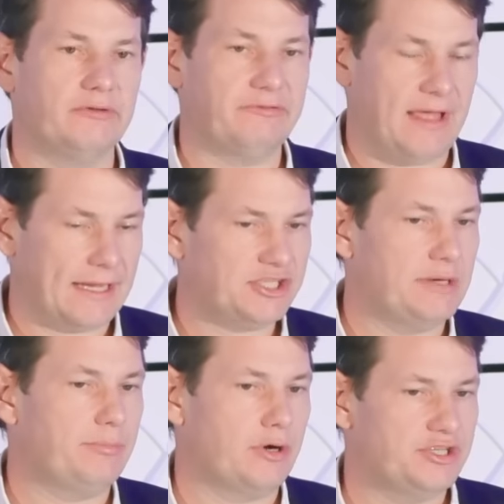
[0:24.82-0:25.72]
the
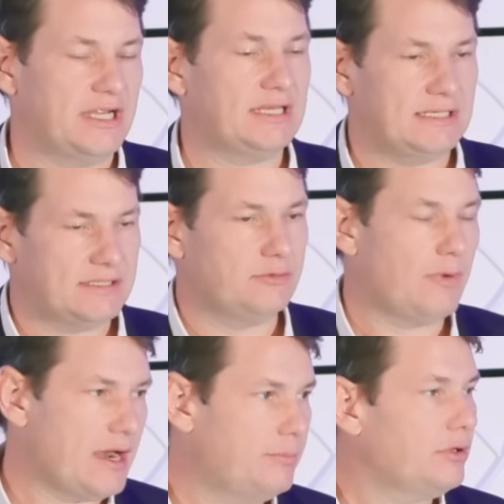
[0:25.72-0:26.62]
flagship project is the
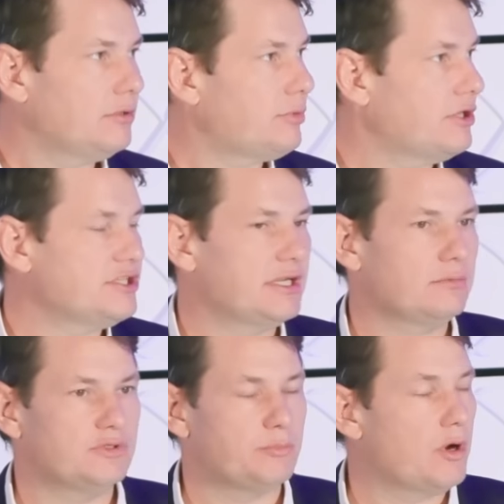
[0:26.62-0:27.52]
Rajapalot project,
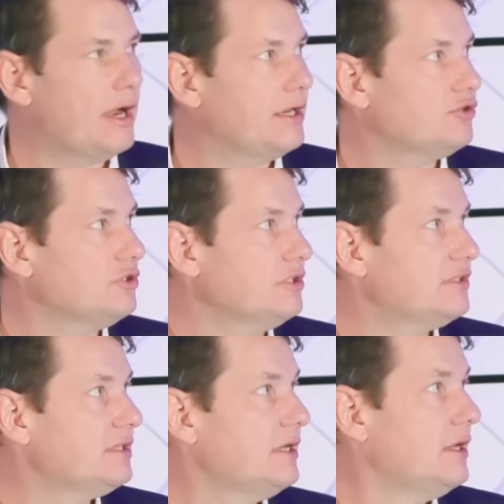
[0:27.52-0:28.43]
which Brian
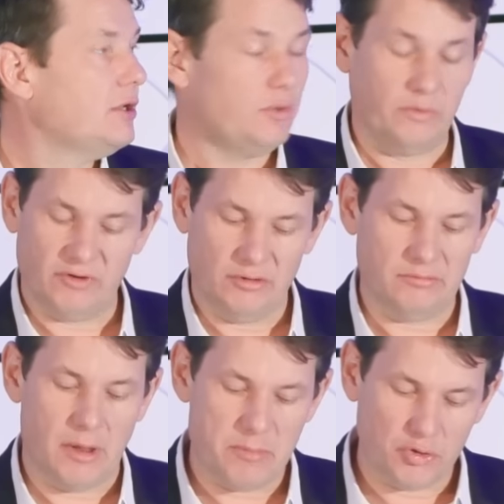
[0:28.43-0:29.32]
introduced. We've got
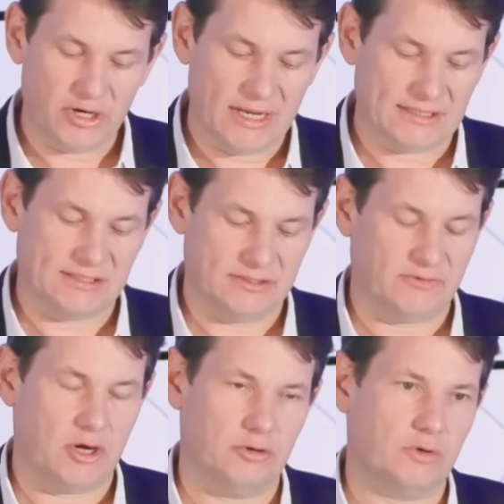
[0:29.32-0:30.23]
a million ounces of
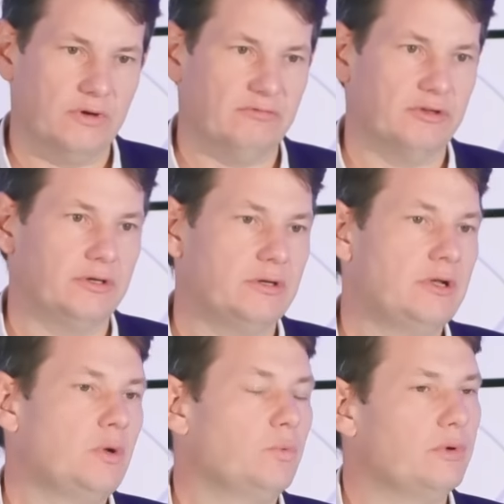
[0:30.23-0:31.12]
gold equivalent.
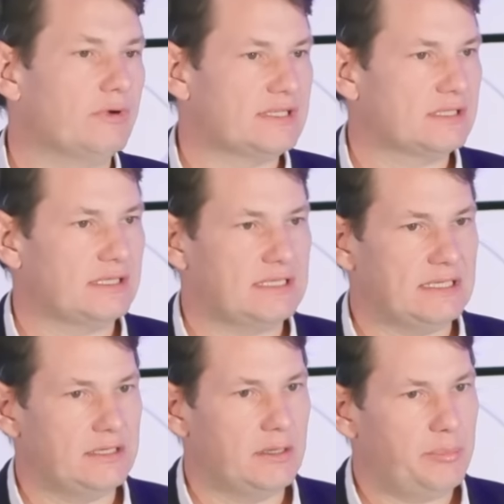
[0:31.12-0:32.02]
We recently
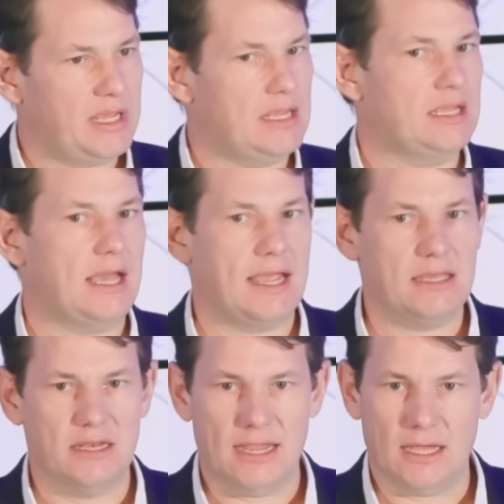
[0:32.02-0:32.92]
did a PEA
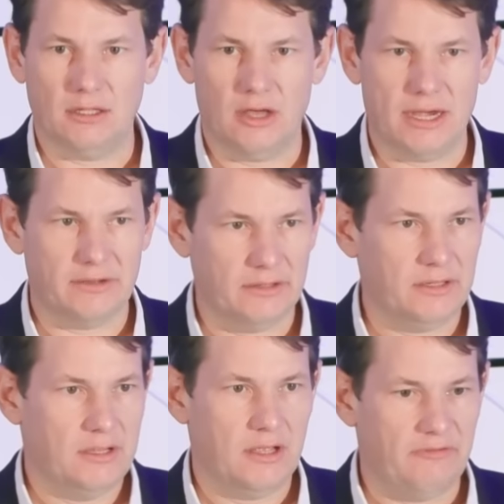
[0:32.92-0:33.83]
that outlined a,
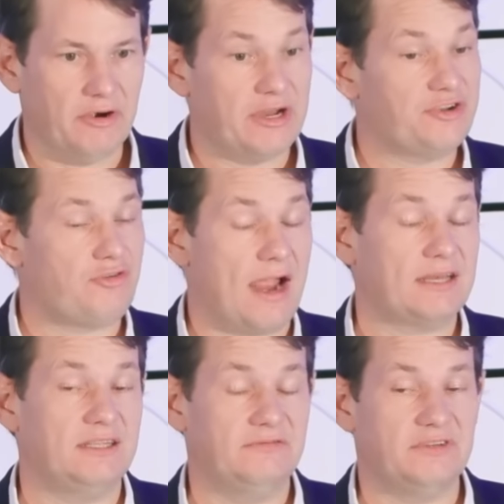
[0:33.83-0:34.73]
a very
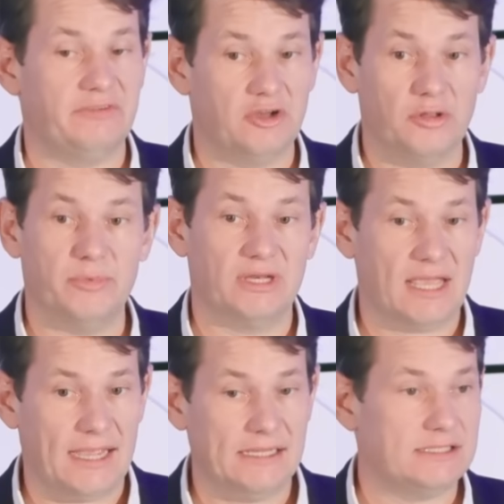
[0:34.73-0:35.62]
attractive development
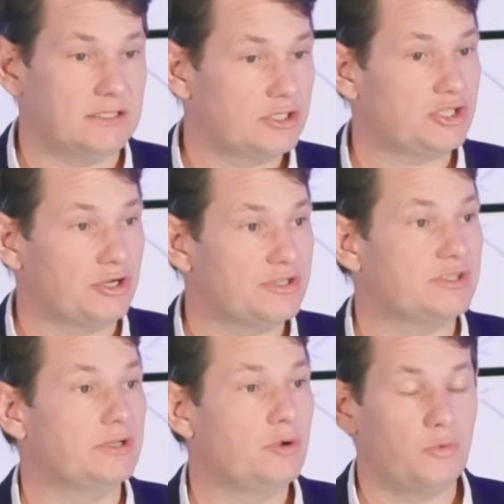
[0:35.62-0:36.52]
case, and it shows
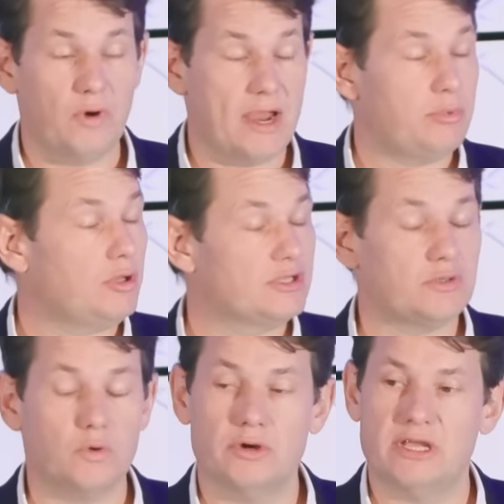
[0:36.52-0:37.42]
that Rajapalot's
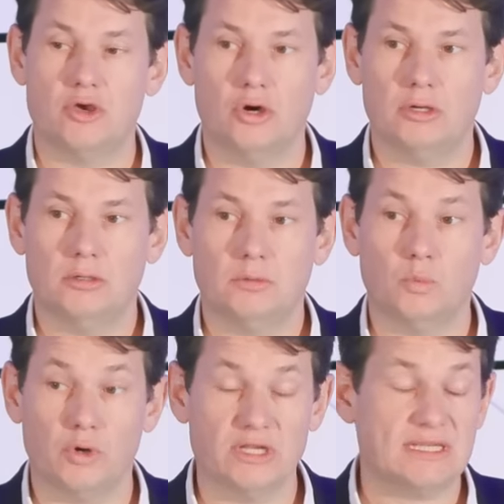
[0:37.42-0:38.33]
already got
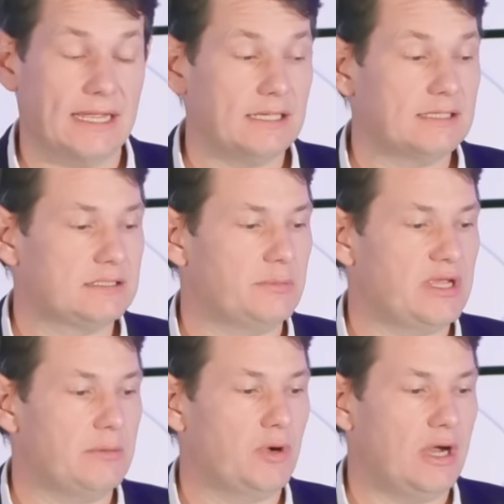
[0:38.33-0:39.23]
what it takes to be
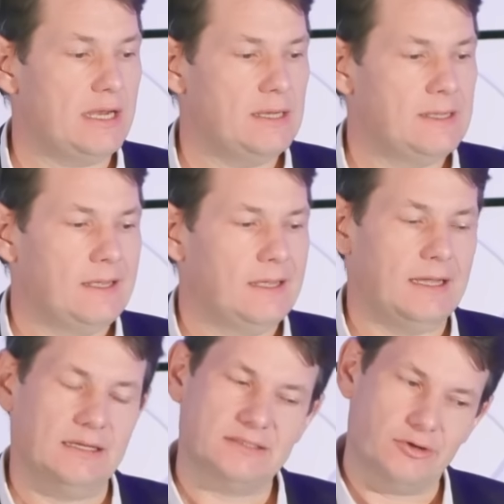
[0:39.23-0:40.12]
a mine
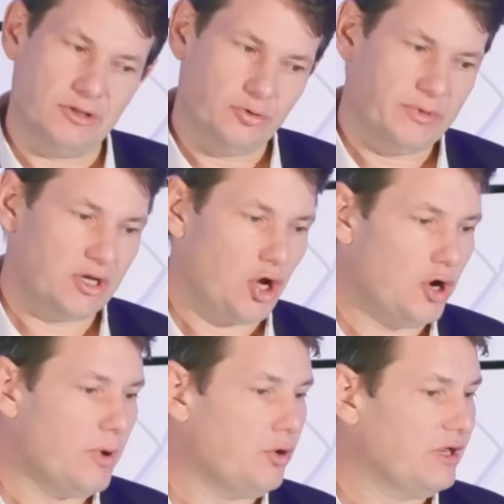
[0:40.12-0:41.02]
and it's got a little bit of
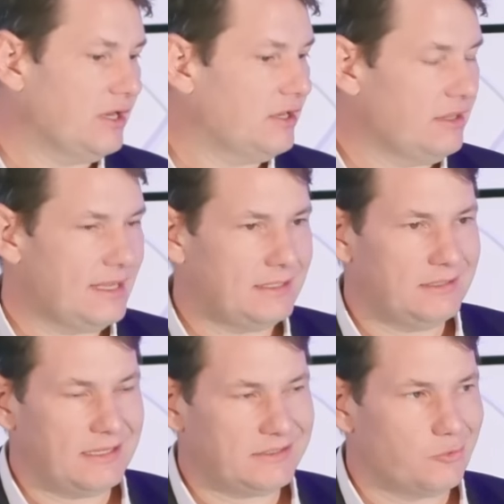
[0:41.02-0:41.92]
cobalt in it, and that,
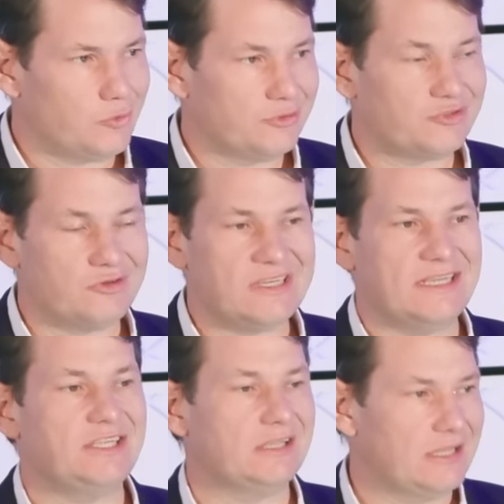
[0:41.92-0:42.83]
that's a real
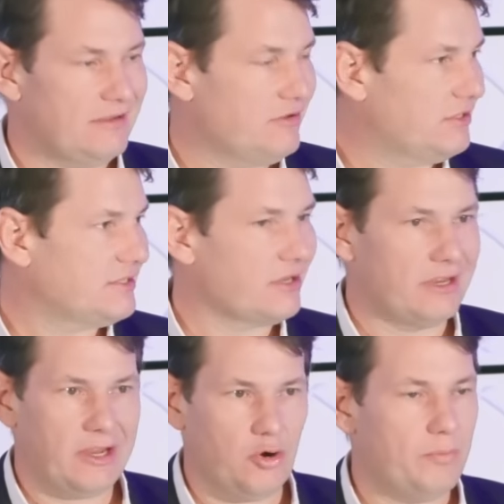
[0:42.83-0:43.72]
strategic lever that's going to
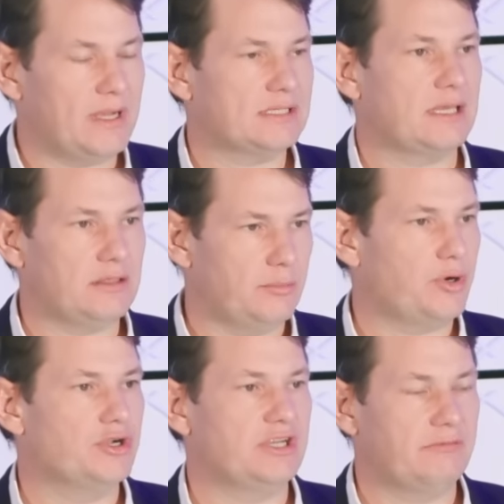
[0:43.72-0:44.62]
help us get the
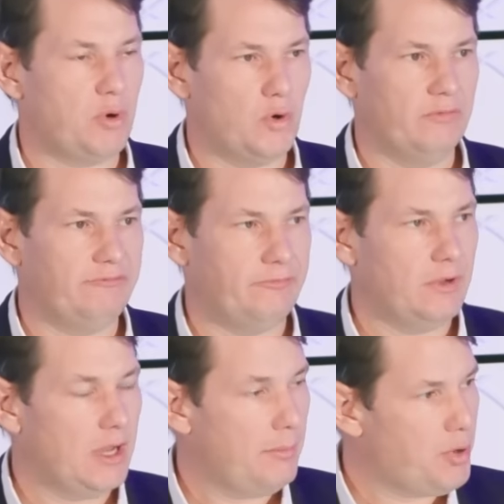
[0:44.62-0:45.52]
project
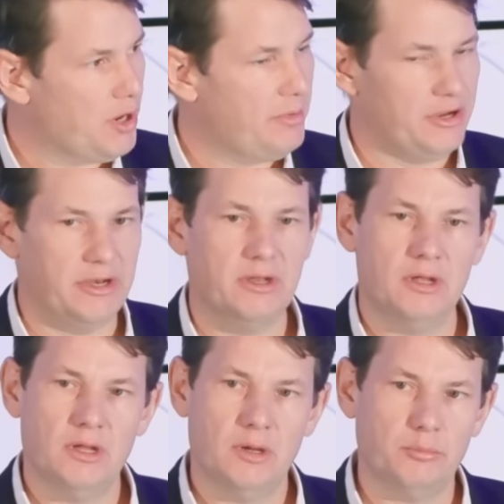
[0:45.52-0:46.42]
uh, permitted,
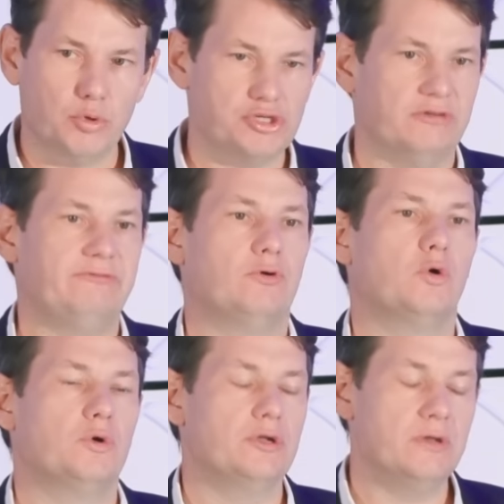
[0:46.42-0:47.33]
push it
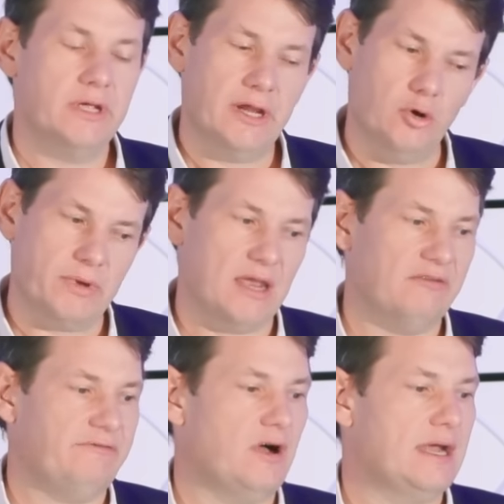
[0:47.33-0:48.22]
forward, help get
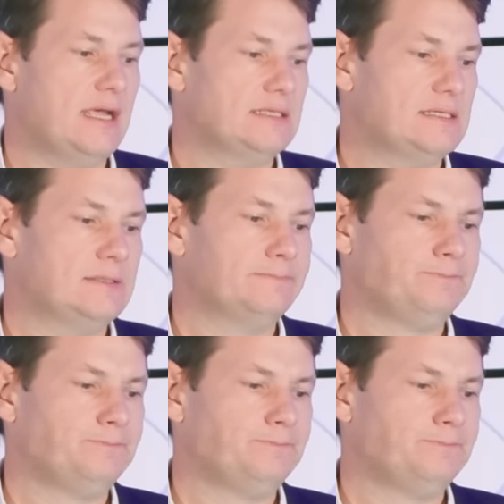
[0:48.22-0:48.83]
it financed.